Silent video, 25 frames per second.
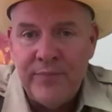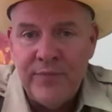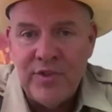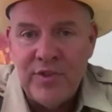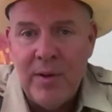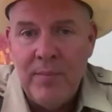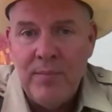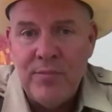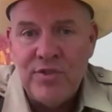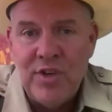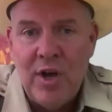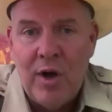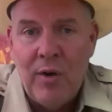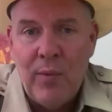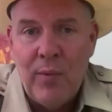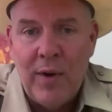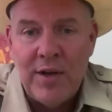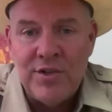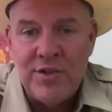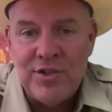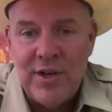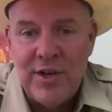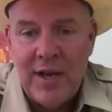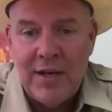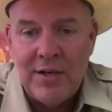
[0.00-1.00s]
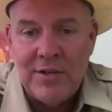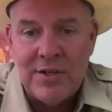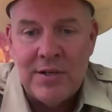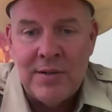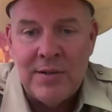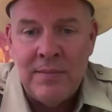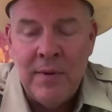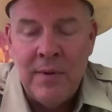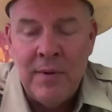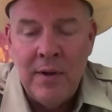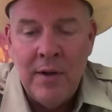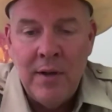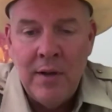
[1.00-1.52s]
something's always changing.
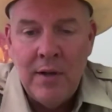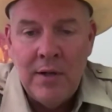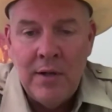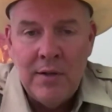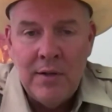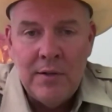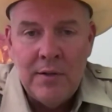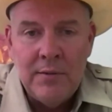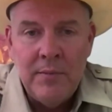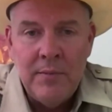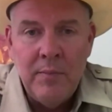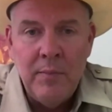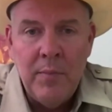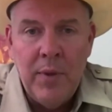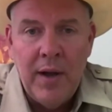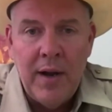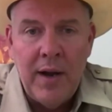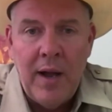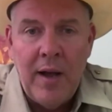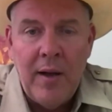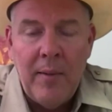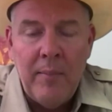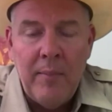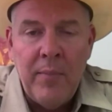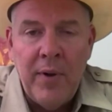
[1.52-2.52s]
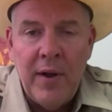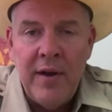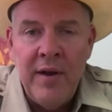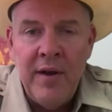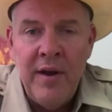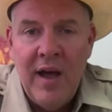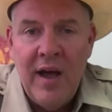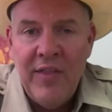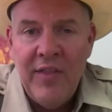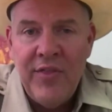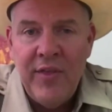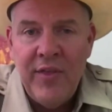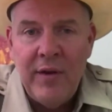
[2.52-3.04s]
Yeah. But uh, but
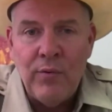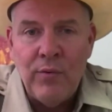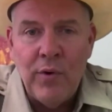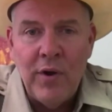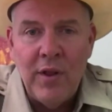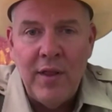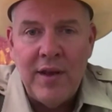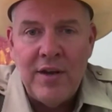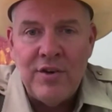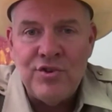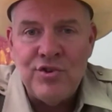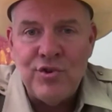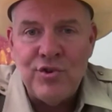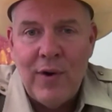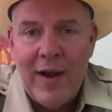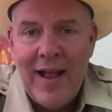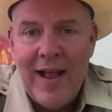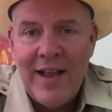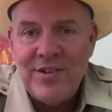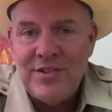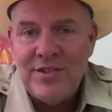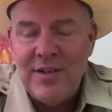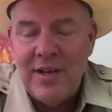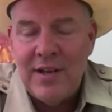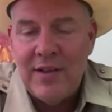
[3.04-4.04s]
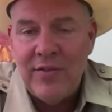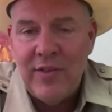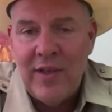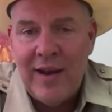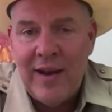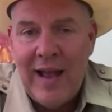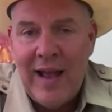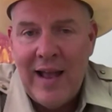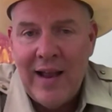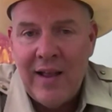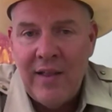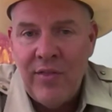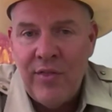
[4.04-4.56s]
nothing really drastic that
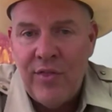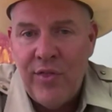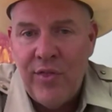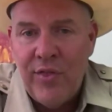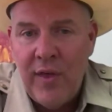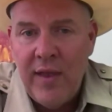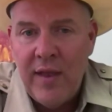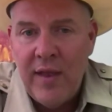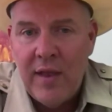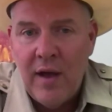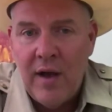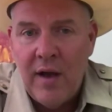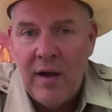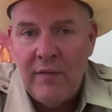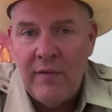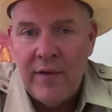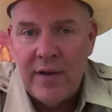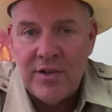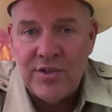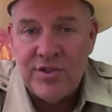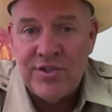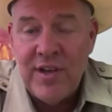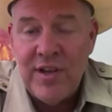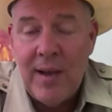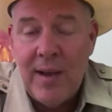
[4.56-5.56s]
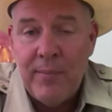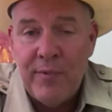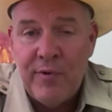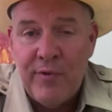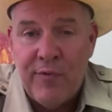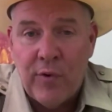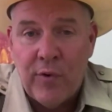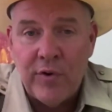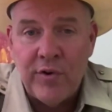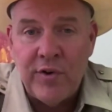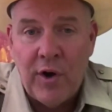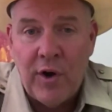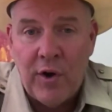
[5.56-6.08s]
I can think of except
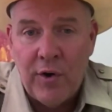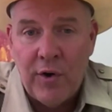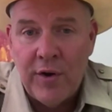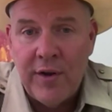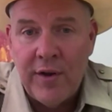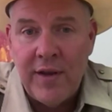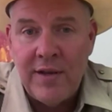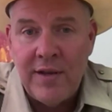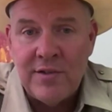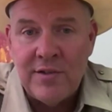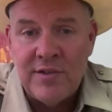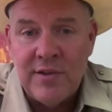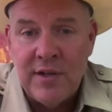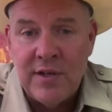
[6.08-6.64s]
for turkeys